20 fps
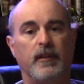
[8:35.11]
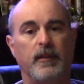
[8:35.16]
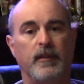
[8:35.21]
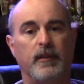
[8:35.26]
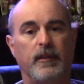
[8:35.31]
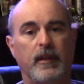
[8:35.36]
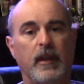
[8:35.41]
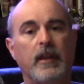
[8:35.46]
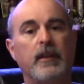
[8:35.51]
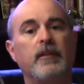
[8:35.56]

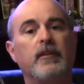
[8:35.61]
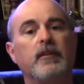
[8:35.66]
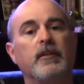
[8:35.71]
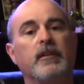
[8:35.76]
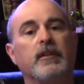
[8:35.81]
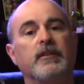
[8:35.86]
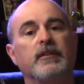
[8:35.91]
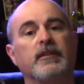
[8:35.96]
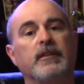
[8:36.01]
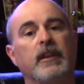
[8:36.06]
Then you
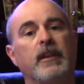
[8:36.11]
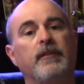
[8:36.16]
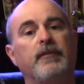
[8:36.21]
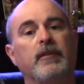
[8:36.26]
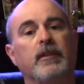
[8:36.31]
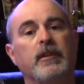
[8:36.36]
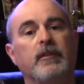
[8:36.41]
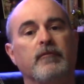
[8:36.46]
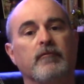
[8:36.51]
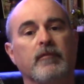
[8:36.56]
can
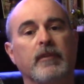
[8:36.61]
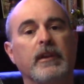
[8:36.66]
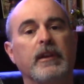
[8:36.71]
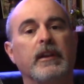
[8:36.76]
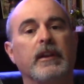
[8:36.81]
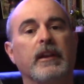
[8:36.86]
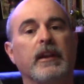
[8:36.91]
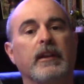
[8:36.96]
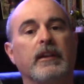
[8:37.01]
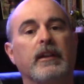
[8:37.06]
safely
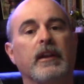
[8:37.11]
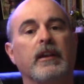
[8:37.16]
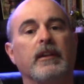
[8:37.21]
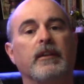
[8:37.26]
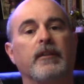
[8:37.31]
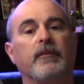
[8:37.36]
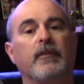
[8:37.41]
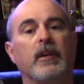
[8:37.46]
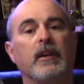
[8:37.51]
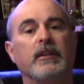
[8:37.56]
reconnect that
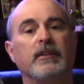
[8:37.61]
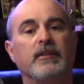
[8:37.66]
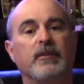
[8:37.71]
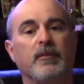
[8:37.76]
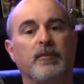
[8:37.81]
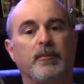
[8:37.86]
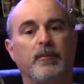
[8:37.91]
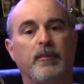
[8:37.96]
device